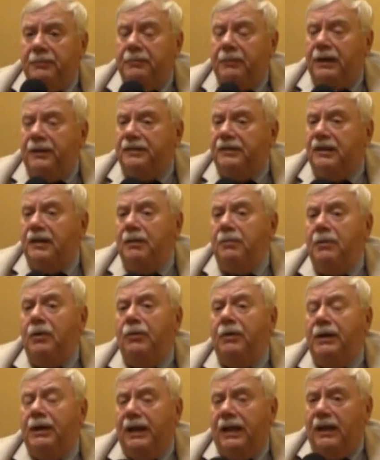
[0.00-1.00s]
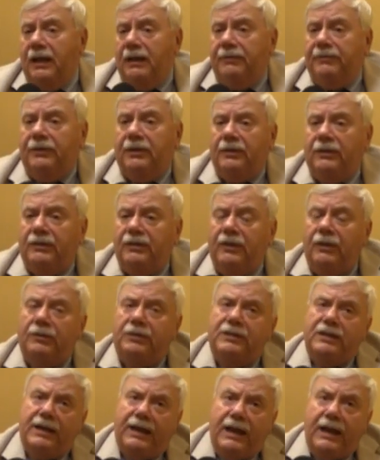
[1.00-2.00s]
it's a community effort. So
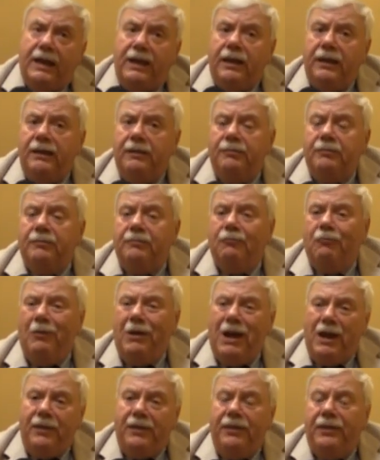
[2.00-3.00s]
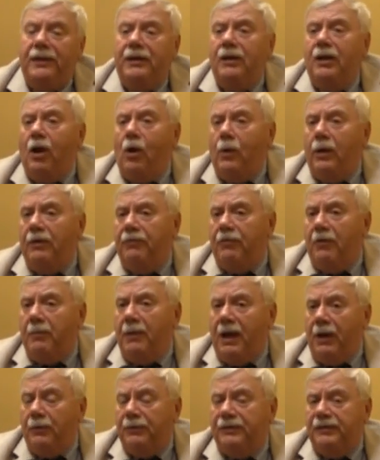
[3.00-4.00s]
today, rather than going from
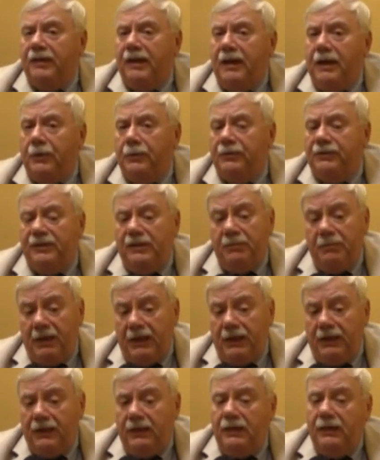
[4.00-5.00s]
house to house, and many